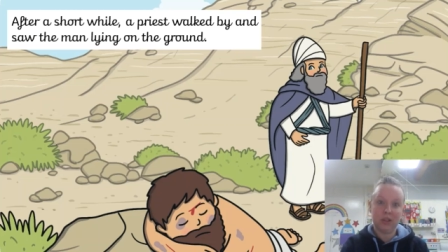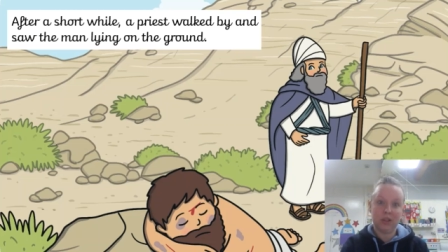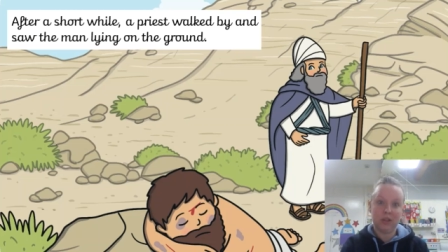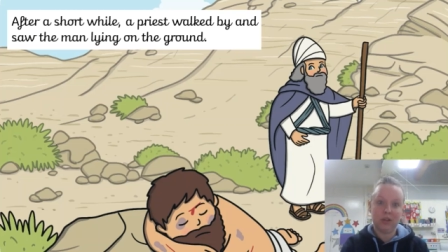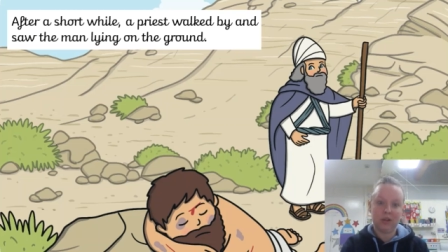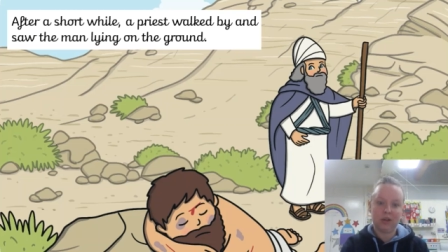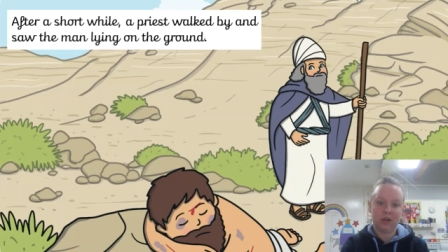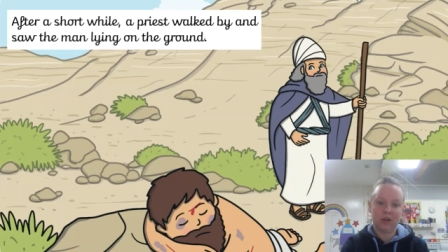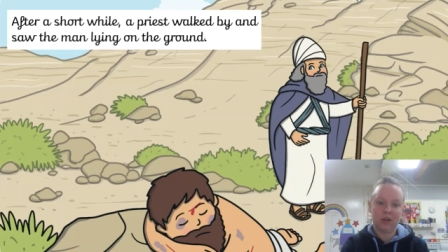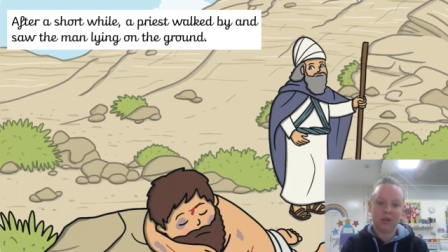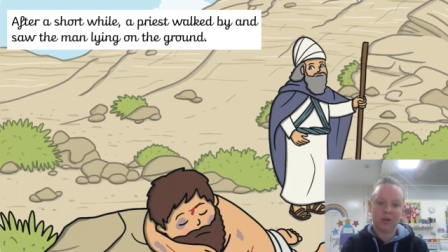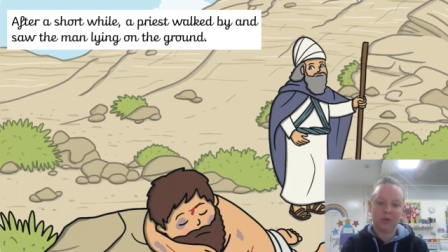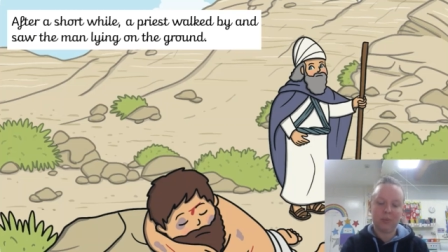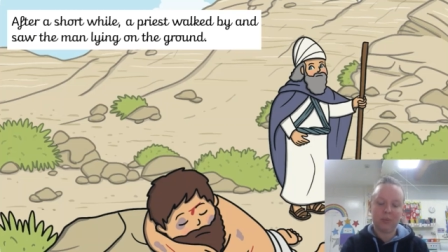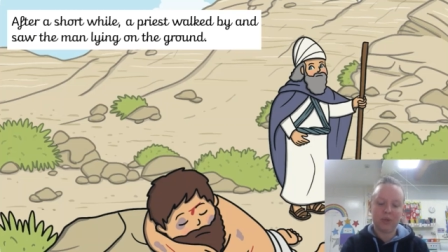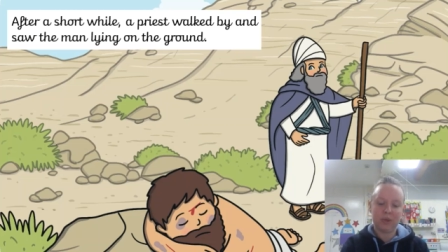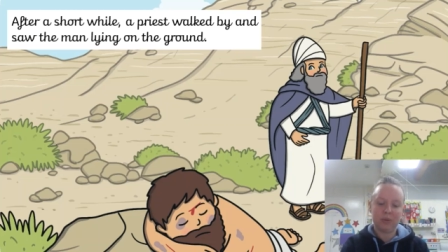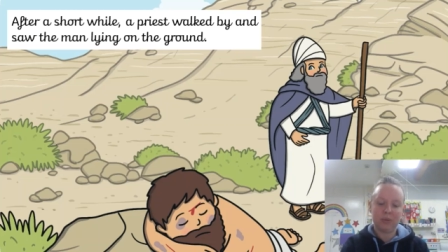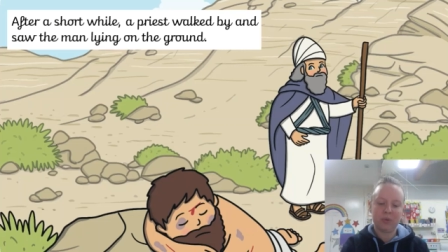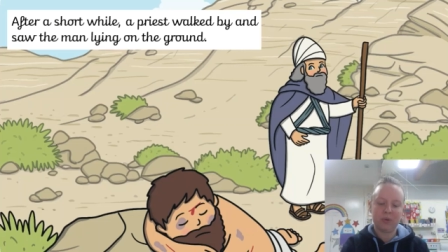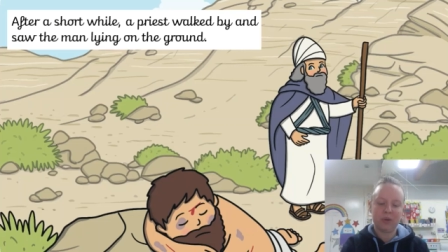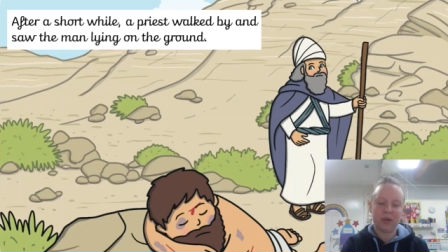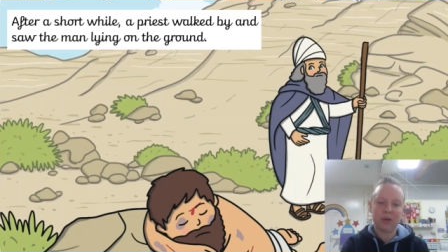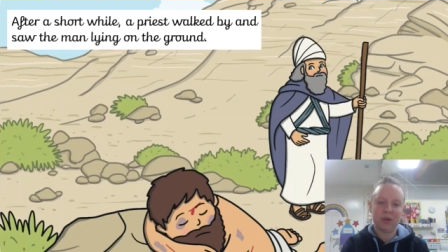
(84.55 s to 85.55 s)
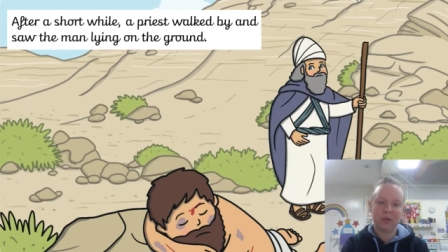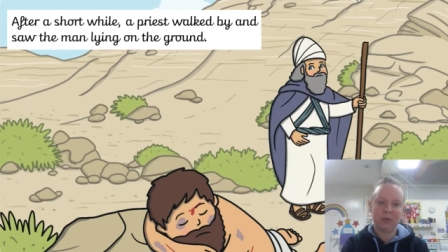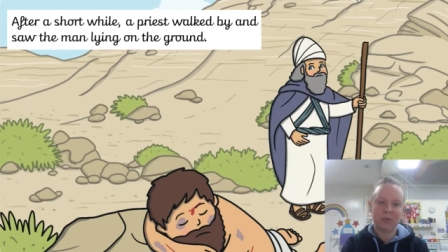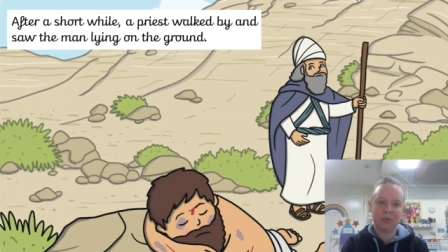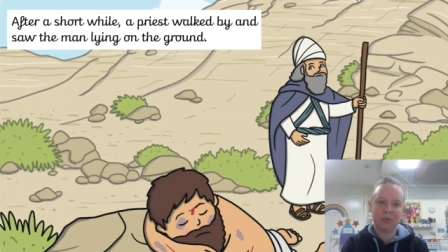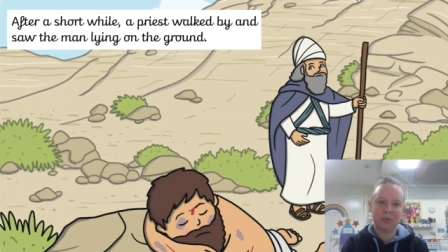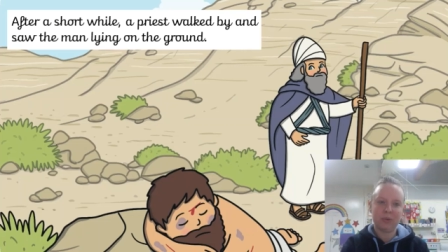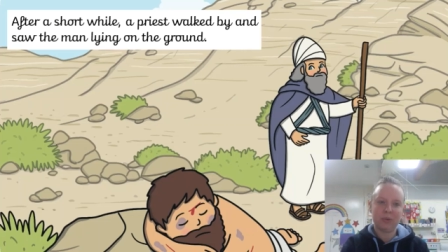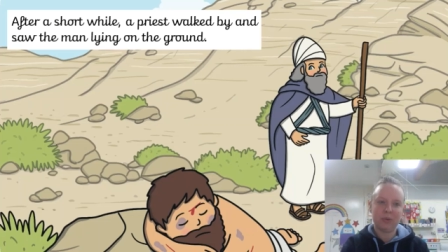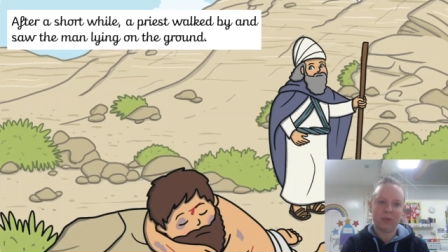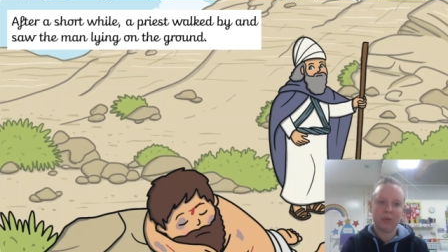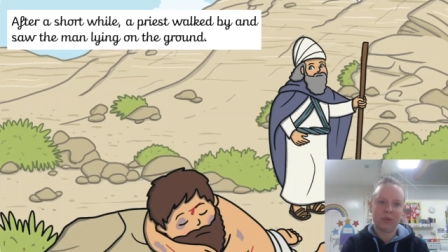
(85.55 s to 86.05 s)
I hope he will help.
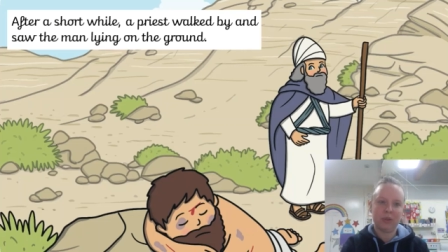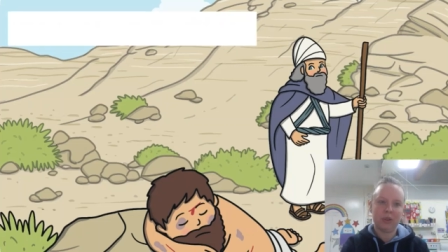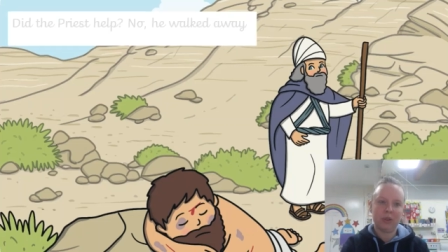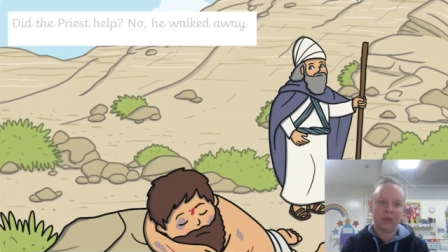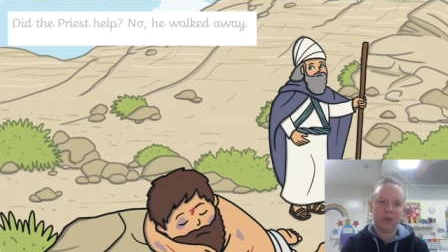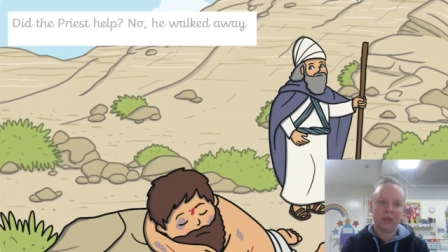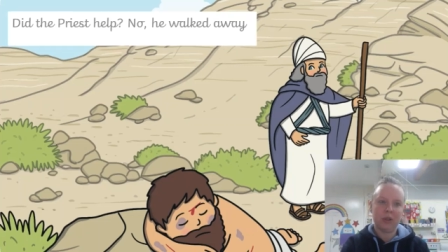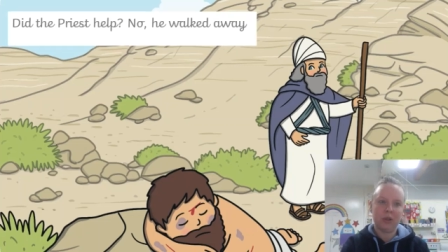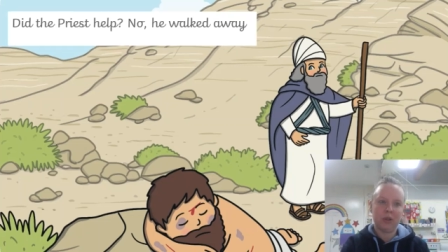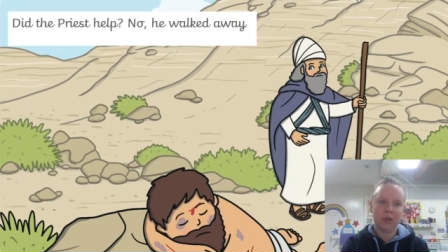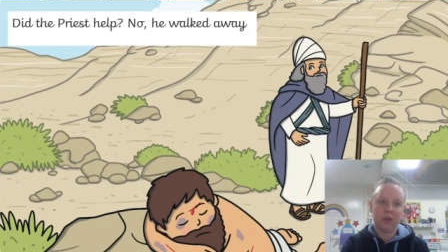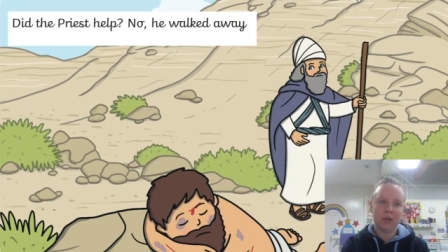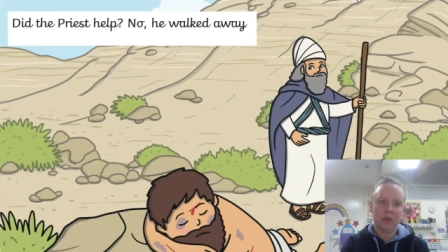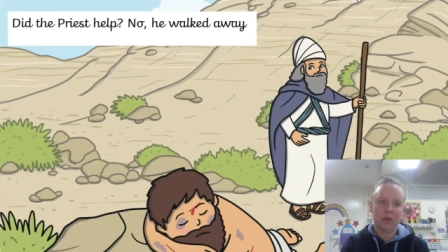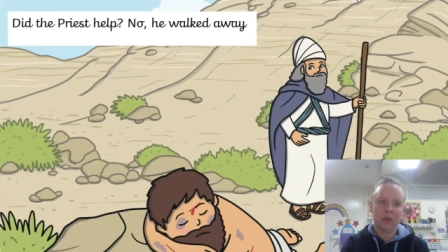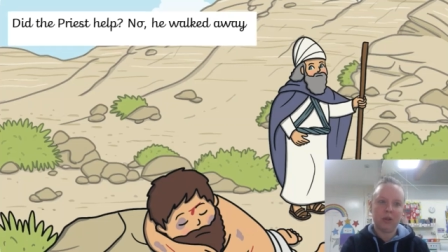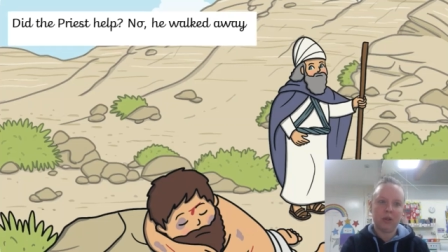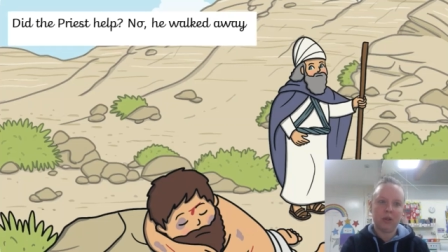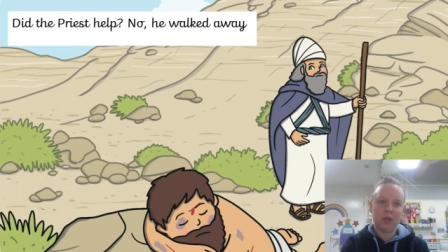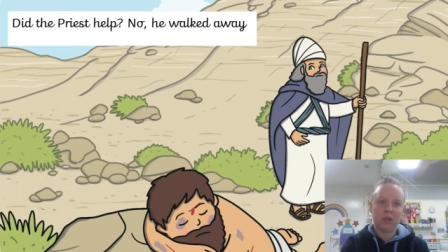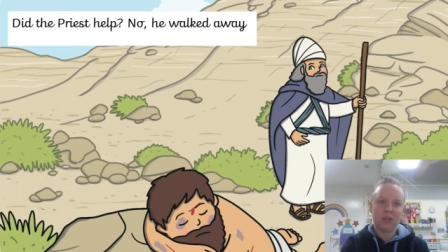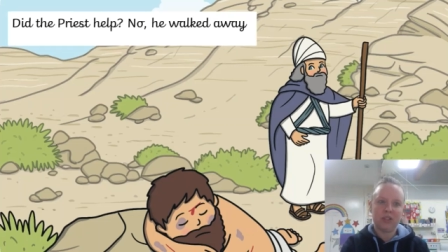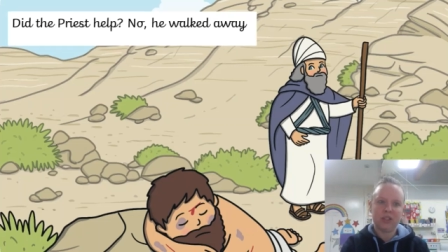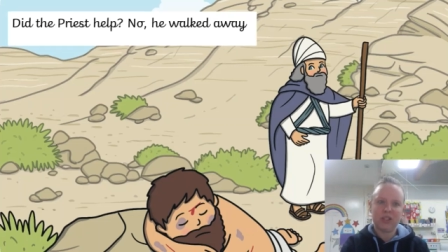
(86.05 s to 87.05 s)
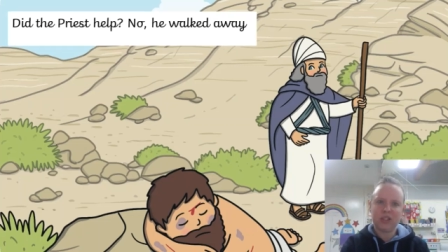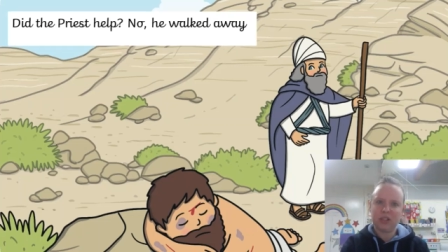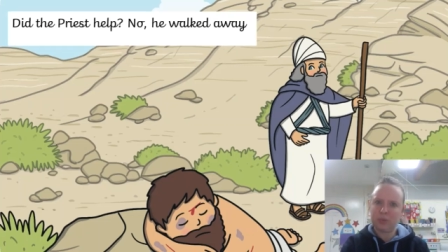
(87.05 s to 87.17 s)
Did